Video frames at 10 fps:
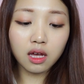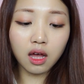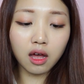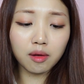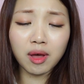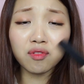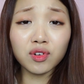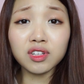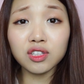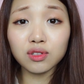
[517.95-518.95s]
I've
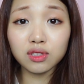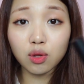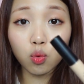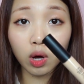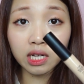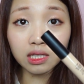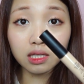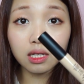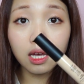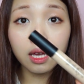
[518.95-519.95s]
only used it
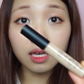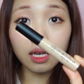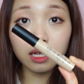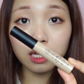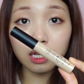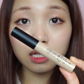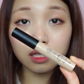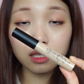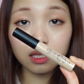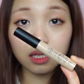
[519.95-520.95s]
once. It is
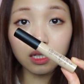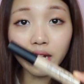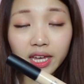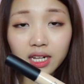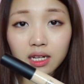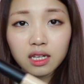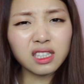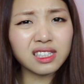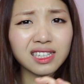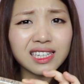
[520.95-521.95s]

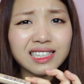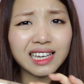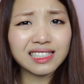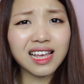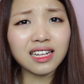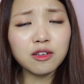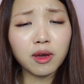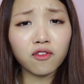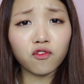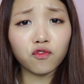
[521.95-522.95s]
it's exactly
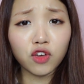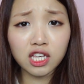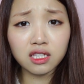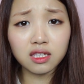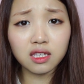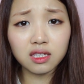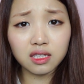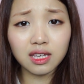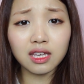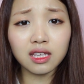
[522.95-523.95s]
my face
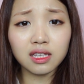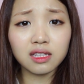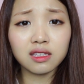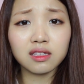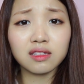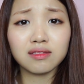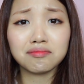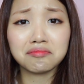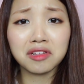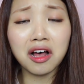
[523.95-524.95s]
skin
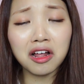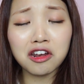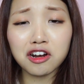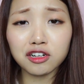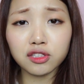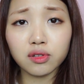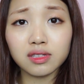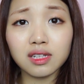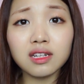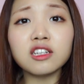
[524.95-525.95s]
color, so
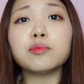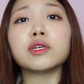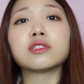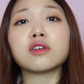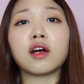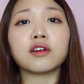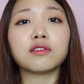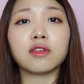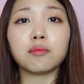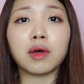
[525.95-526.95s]
it's a little bit darker
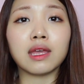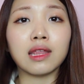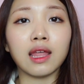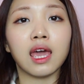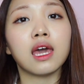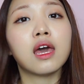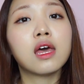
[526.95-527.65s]
than my neck.